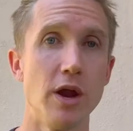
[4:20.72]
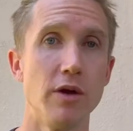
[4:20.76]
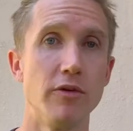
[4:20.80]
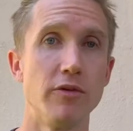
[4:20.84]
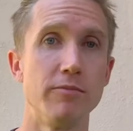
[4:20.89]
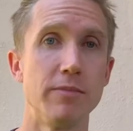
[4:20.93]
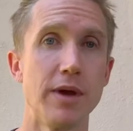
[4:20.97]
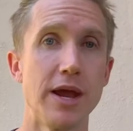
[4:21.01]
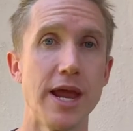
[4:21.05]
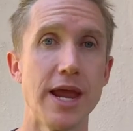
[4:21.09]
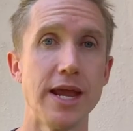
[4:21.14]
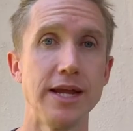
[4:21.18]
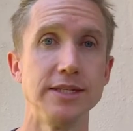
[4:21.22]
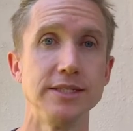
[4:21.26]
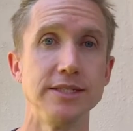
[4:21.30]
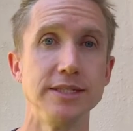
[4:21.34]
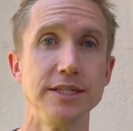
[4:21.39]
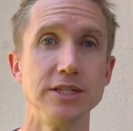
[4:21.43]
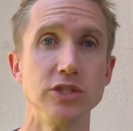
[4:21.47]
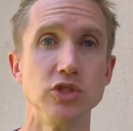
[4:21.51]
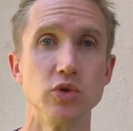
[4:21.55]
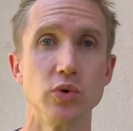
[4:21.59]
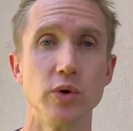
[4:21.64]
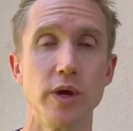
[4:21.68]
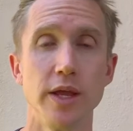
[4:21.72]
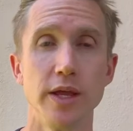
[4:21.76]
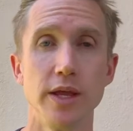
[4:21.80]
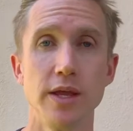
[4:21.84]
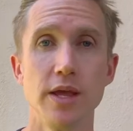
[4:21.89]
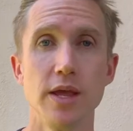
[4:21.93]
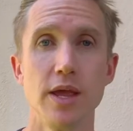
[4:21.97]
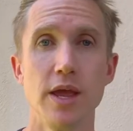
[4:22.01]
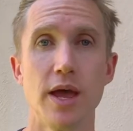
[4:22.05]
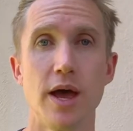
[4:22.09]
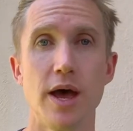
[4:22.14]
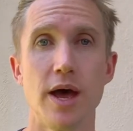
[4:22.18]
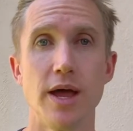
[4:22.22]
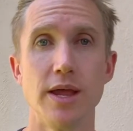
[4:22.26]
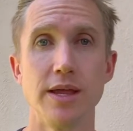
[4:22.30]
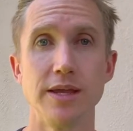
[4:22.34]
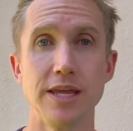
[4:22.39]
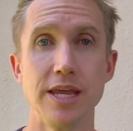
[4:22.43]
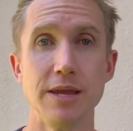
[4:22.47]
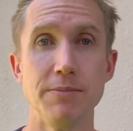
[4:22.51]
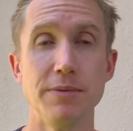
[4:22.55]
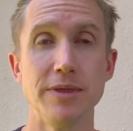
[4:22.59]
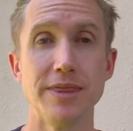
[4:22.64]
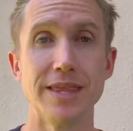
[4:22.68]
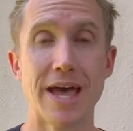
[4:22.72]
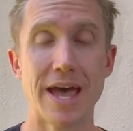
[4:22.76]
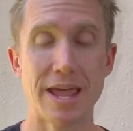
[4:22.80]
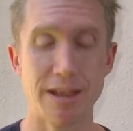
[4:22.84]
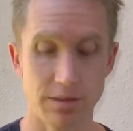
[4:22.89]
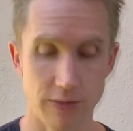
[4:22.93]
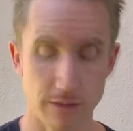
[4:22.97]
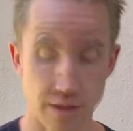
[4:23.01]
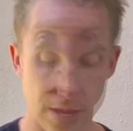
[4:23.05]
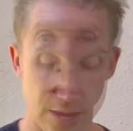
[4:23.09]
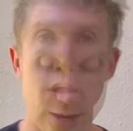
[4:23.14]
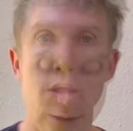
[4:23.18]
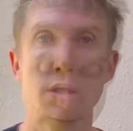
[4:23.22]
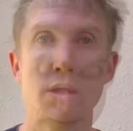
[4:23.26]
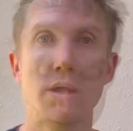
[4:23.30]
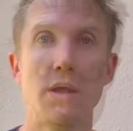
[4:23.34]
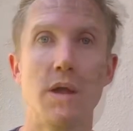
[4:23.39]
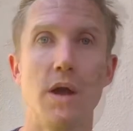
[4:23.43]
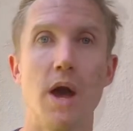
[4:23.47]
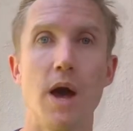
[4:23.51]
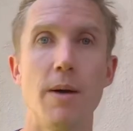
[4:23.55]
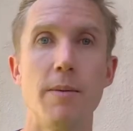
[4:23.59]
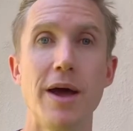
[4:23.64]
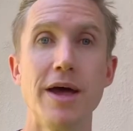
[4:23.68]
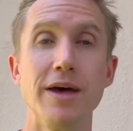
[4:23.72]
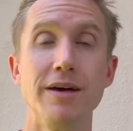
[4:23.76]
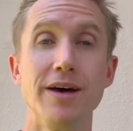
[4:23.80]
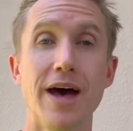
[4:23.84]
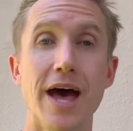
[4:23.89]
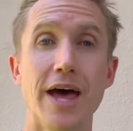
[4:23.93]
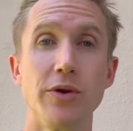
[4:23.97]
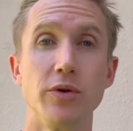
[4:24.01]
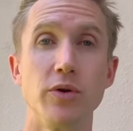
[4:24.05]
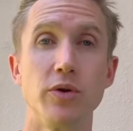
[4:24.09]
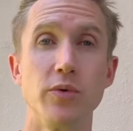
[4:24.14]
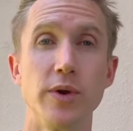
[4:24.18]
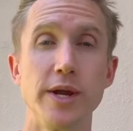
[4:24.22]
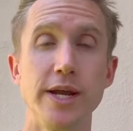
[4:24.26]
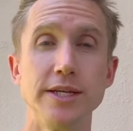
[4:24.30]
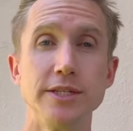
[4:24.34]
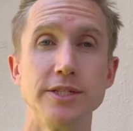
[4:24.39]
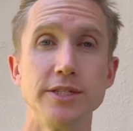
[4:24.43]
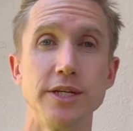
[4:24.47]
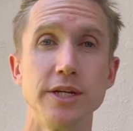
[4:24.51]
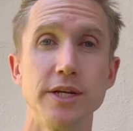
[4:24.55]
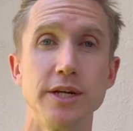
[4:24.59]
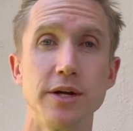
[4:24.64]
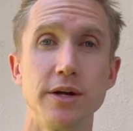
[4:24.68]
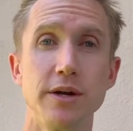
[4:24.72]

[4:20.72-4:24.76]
my AC joint and keeping that in line. On my lateral raise here,